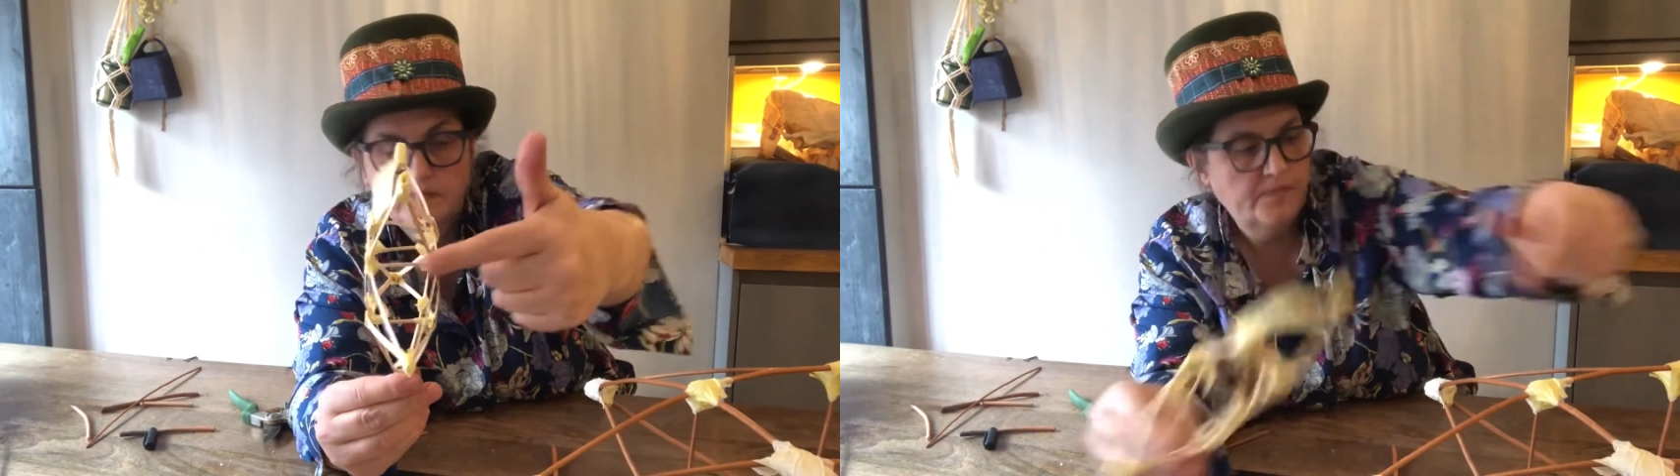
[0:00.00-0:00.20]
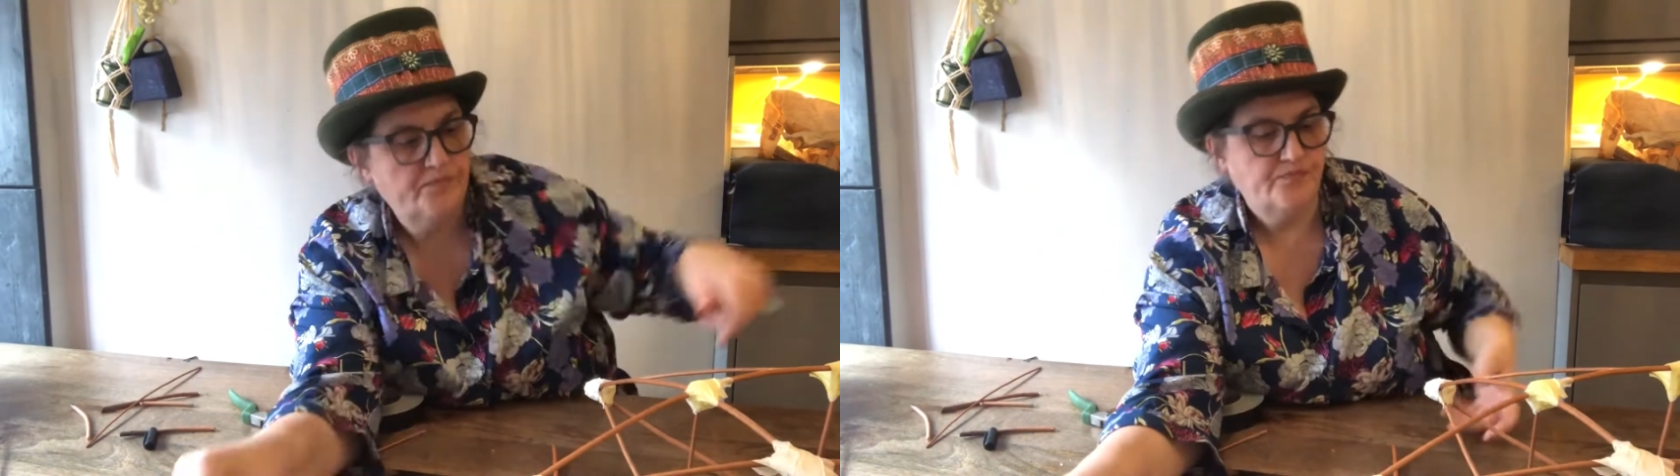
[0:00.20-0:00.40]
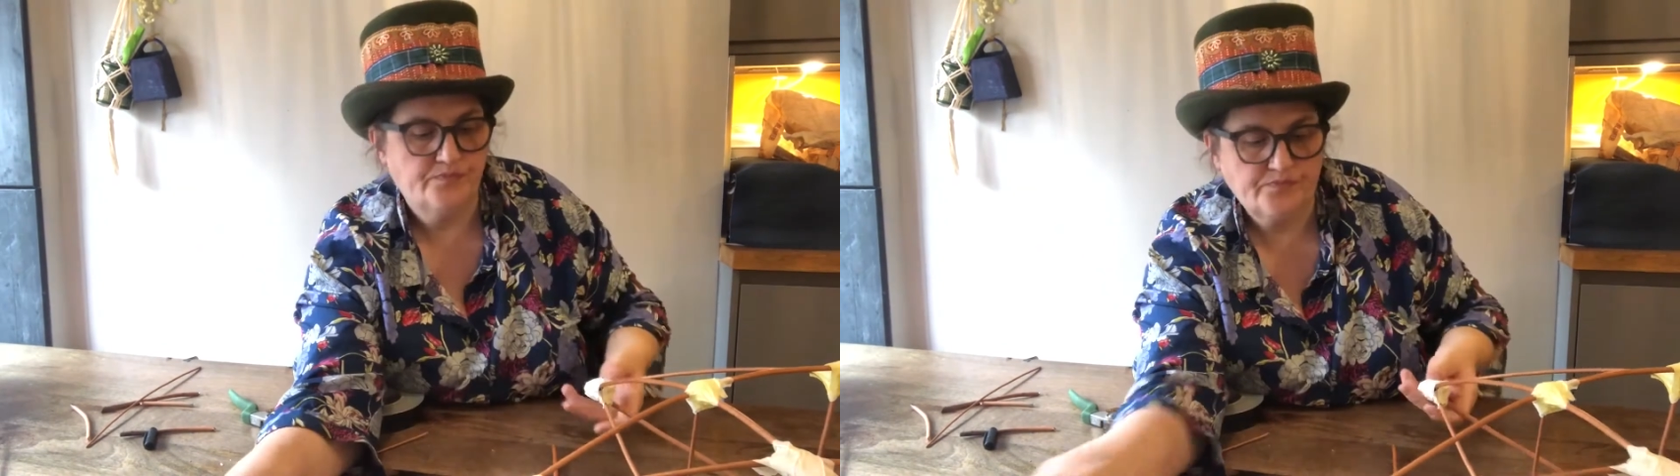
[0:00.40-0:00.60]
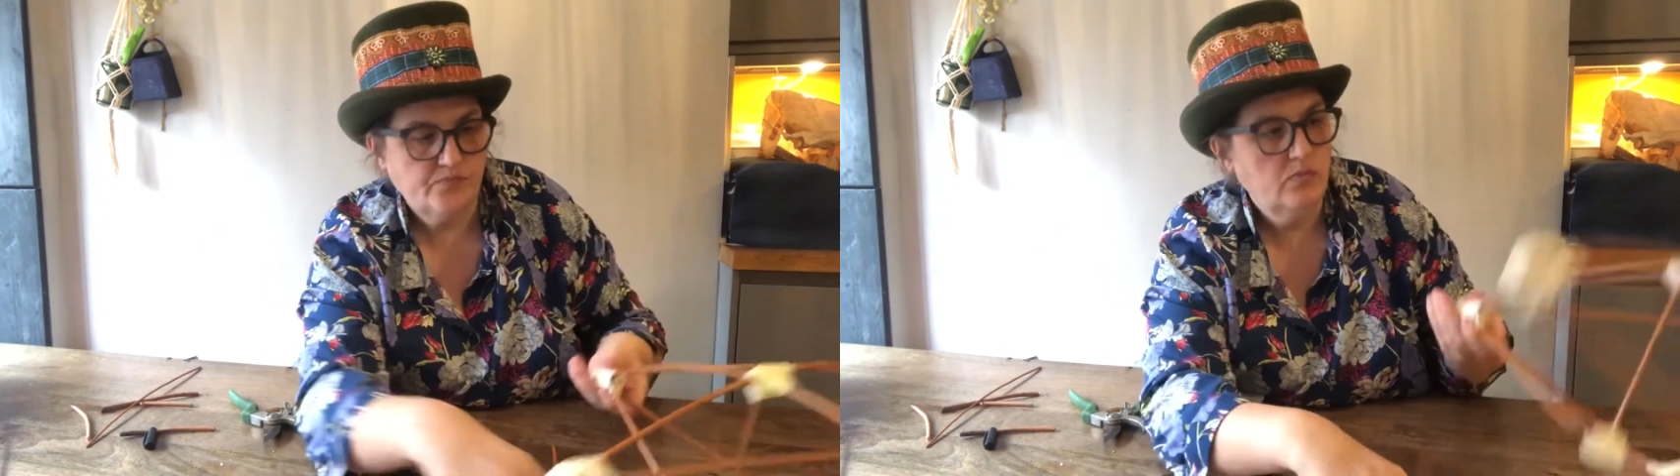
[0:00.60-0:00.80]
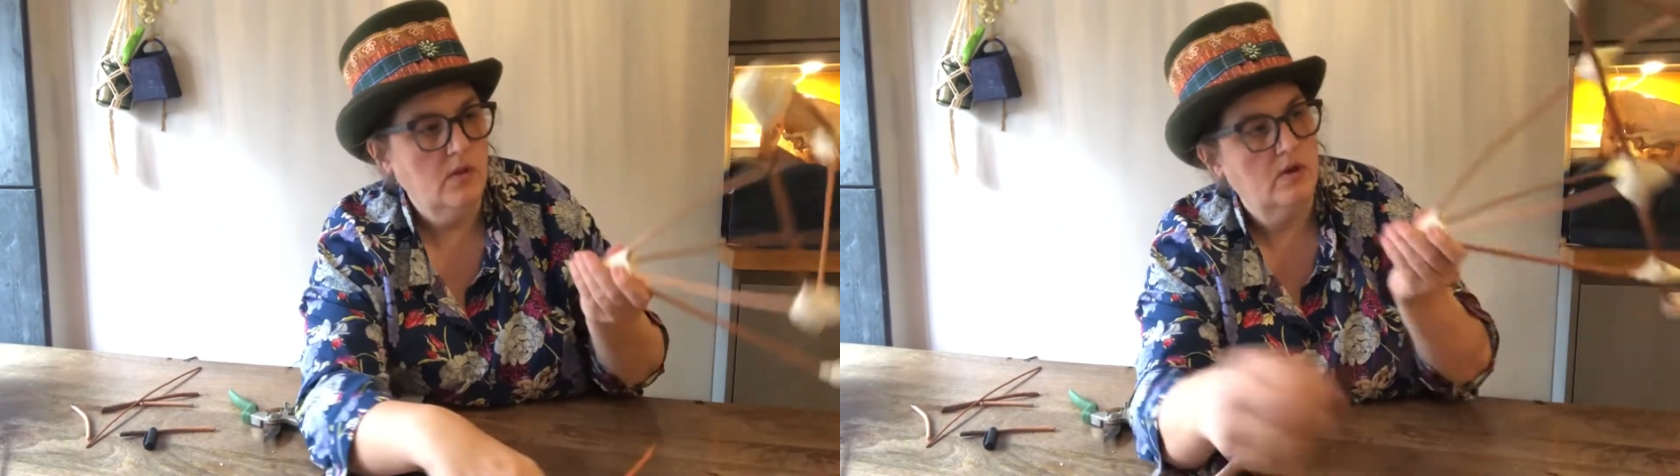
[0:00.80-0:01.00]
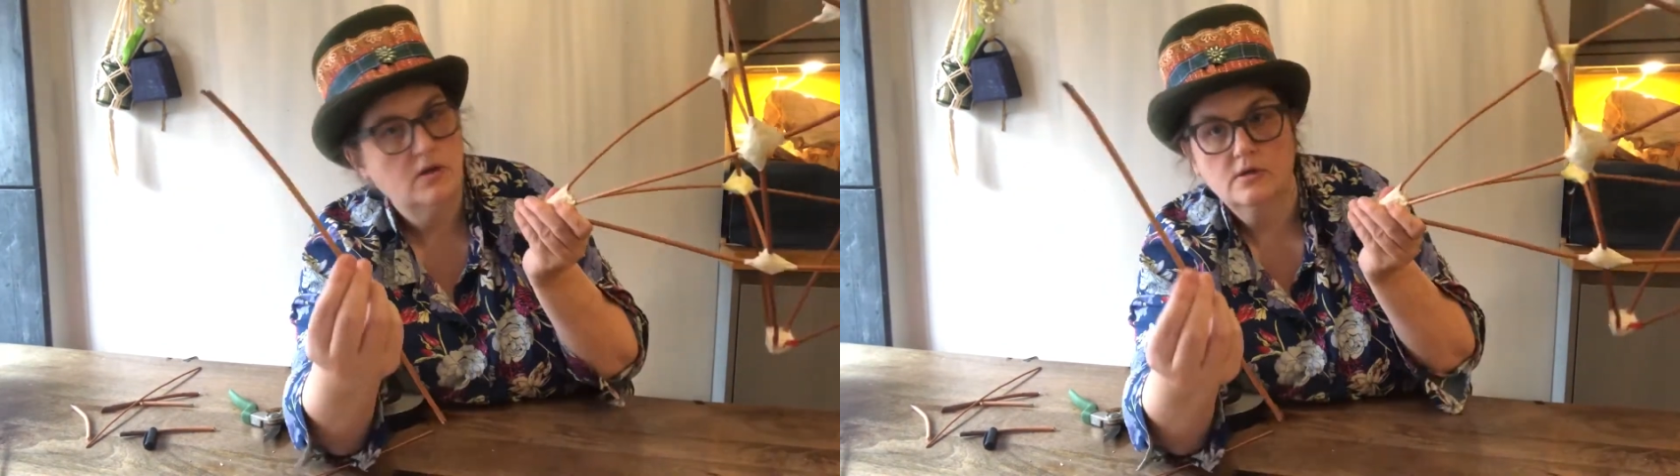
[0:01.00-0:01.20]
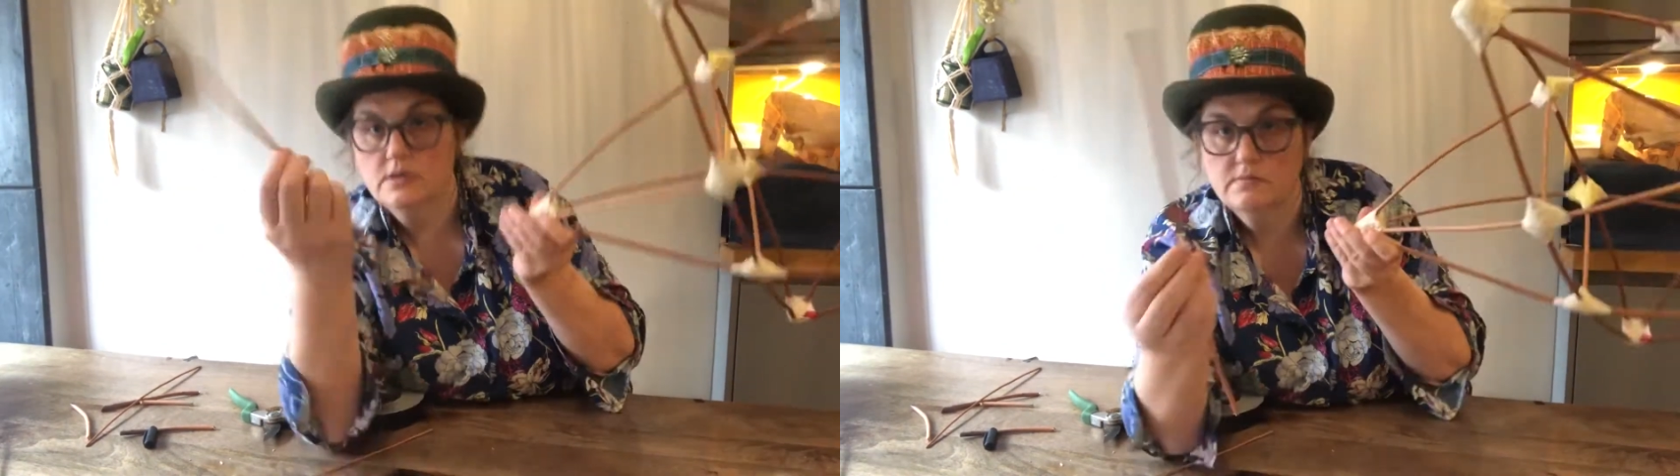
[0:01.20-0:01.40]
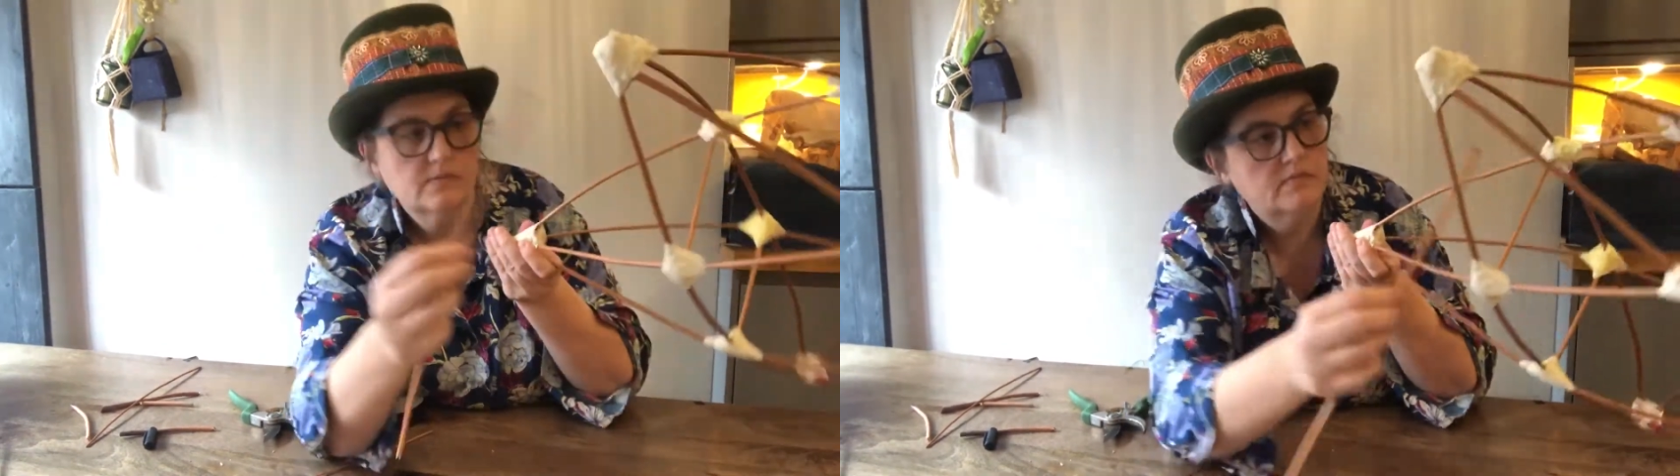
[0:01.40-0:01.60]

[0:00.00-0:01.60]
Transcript: And then instead of matchsticks you